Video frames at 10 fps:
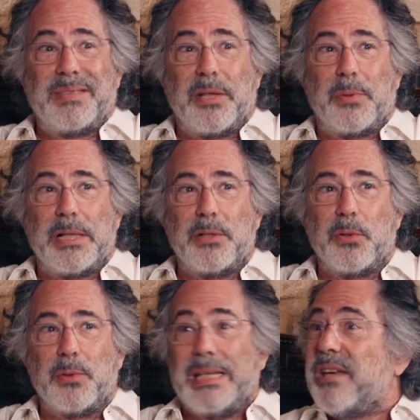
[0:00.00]
there were
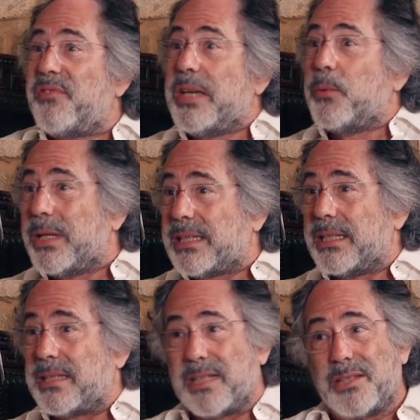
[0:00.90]
no living
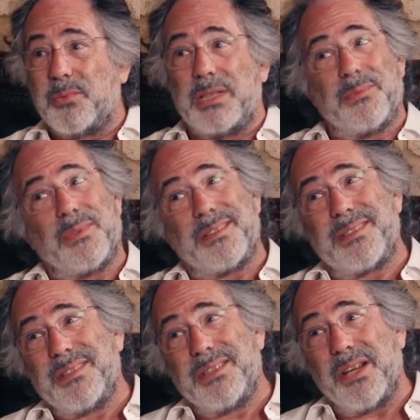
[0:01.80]
witnesses, which
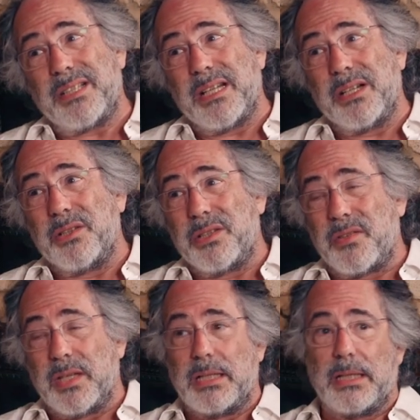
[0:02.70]
was not a good
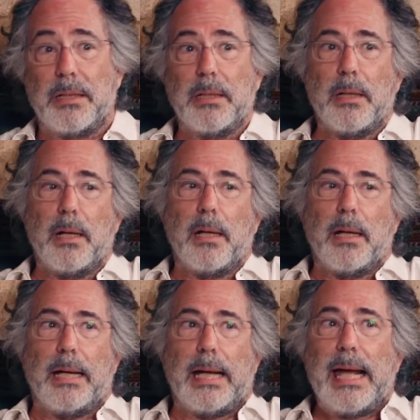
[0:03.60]
thing.
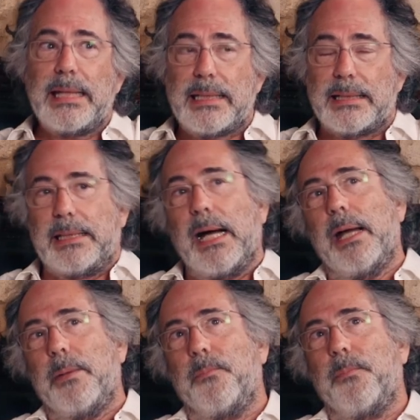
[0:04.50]
At the
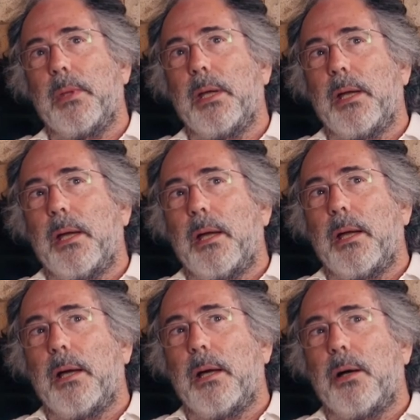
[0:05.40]
time,
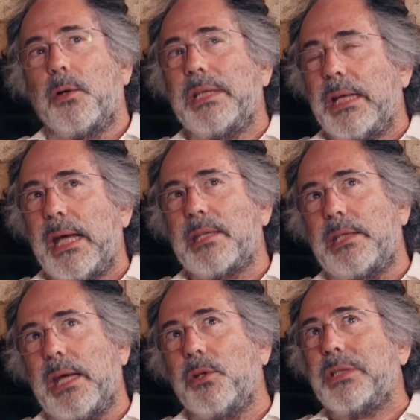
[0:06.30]
on the next
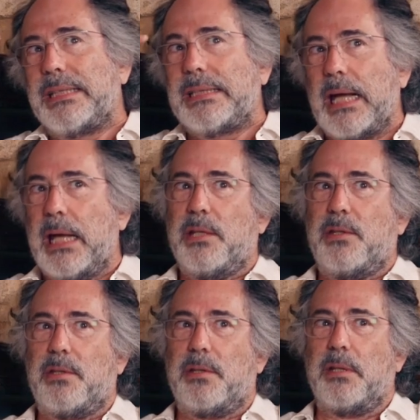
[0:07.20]
day, on the
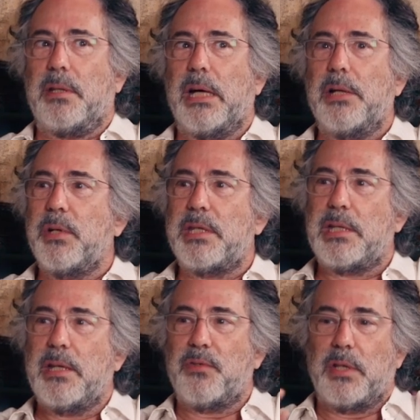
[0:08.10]
10th, I
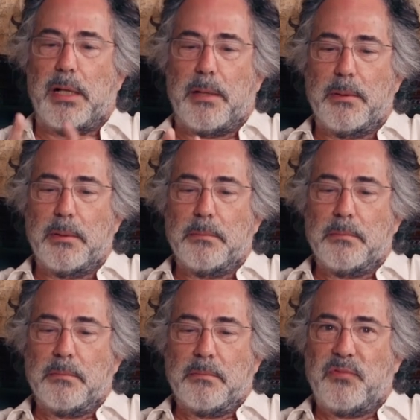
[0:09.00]
received a
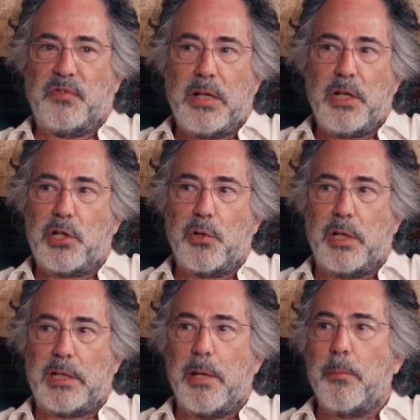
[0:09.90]
very
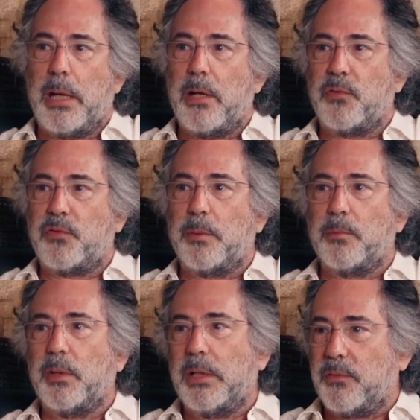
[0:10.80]
short email
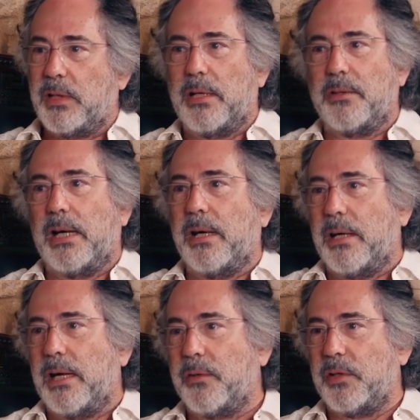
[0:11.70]
from one of
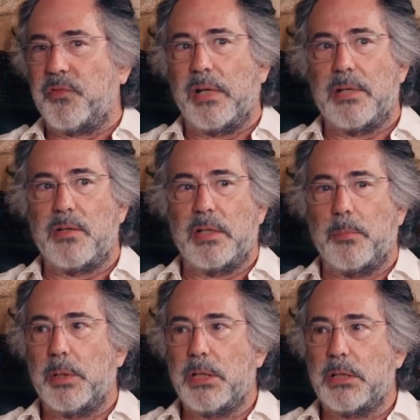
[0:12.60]
our friends in the
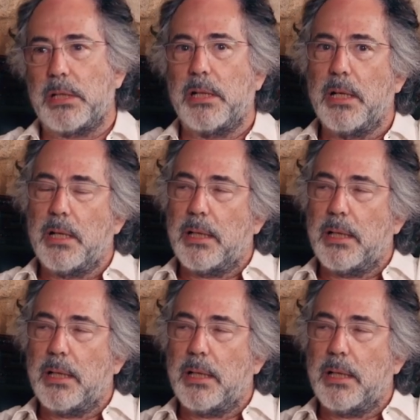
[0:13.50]
Panjshir. Said,